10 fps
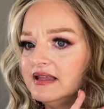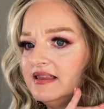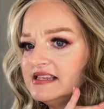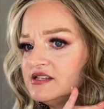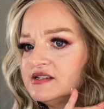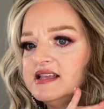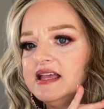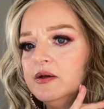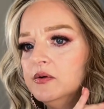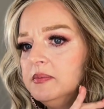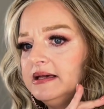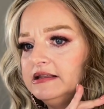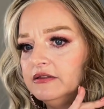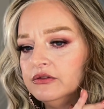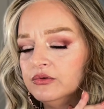this looks like it would be
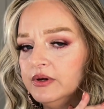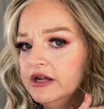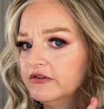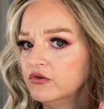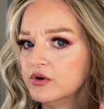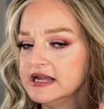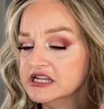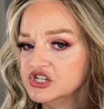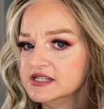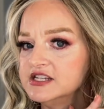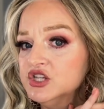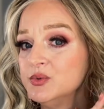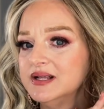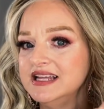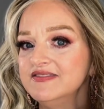3 or 4 inches, and you
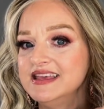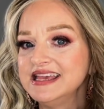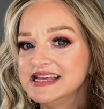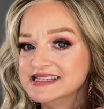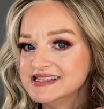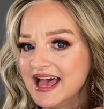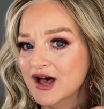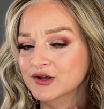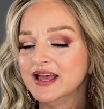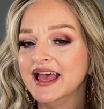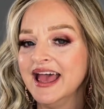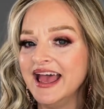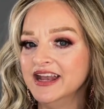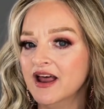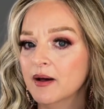would leave the ends out
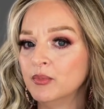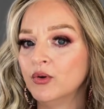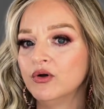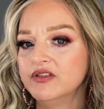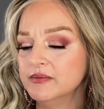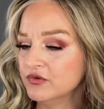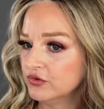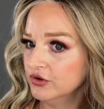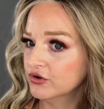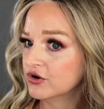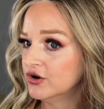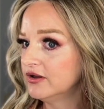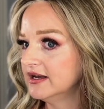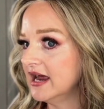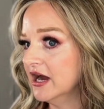and not pull them through your
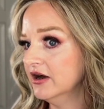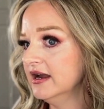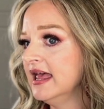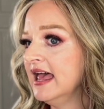curling iron,